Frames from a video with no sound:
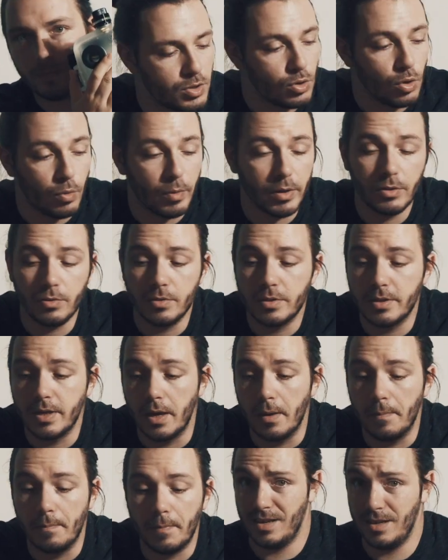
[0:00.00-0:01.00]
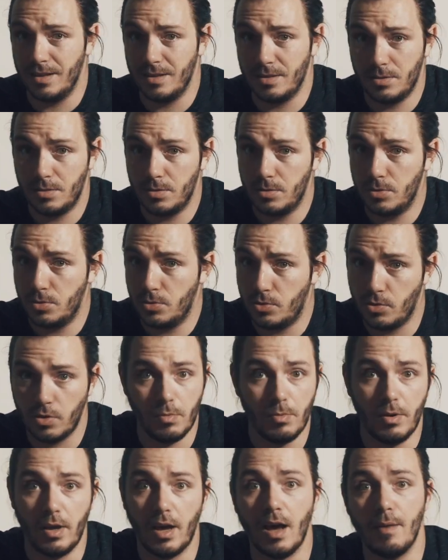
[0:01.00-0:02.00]
So what to say,
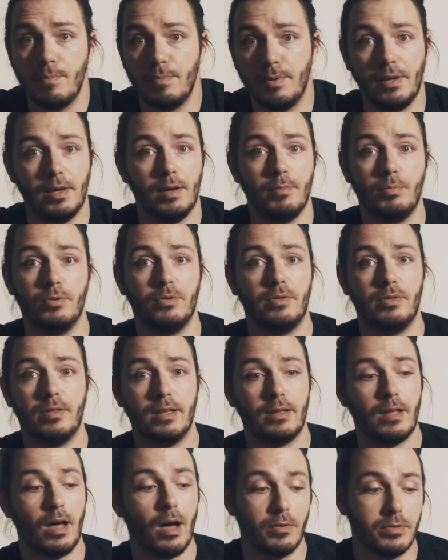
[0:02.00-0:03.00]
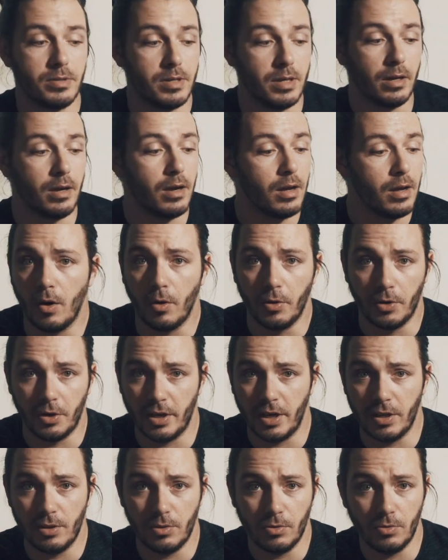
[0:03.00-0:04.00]
extremely happy about that housing.
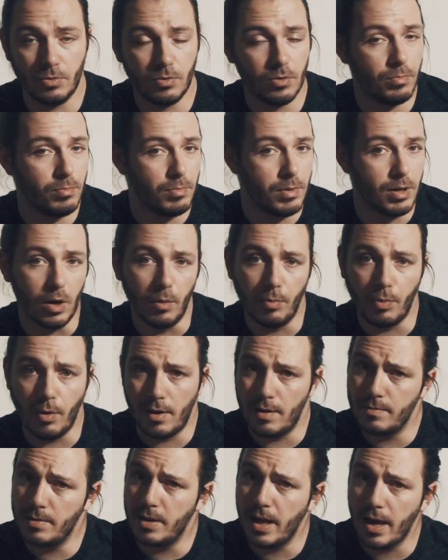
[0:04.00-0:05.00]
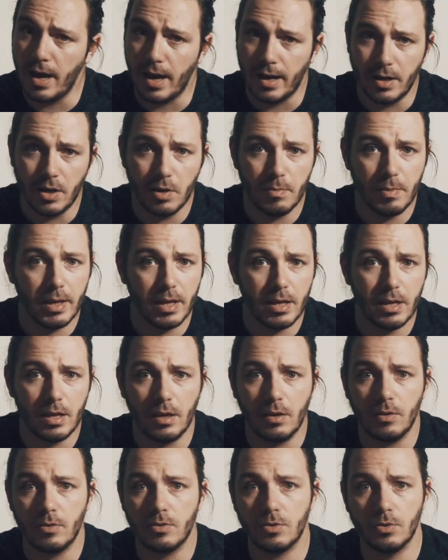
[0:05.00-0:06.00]
Other than the minor problem that I had at the
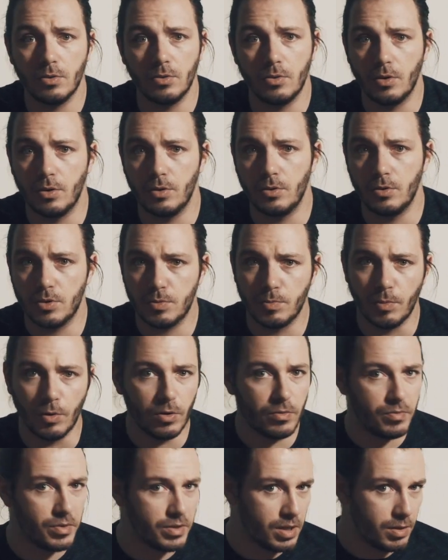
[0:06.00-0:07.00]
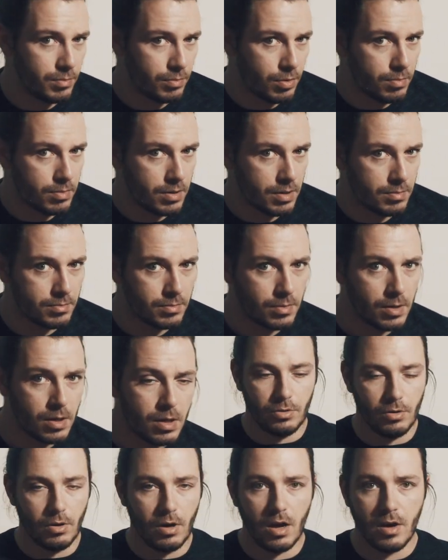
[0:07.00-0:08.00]
beginning, so the small fitting problem,
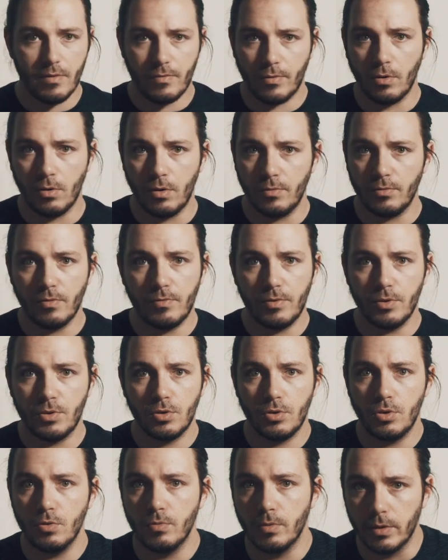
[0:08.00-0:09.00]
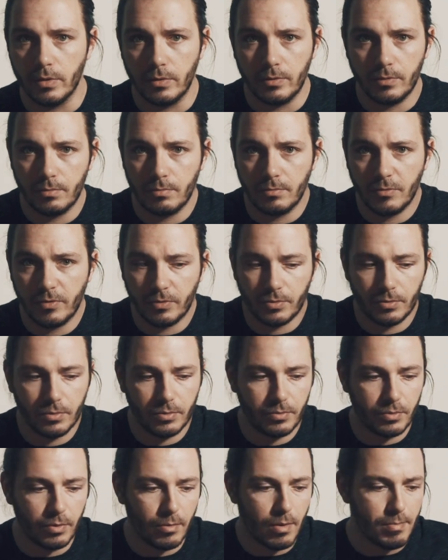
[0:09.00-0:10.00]
you have all of the feature you want
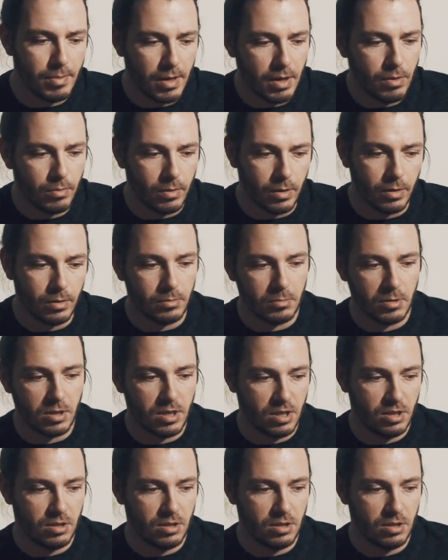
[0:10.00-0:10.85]
from a big one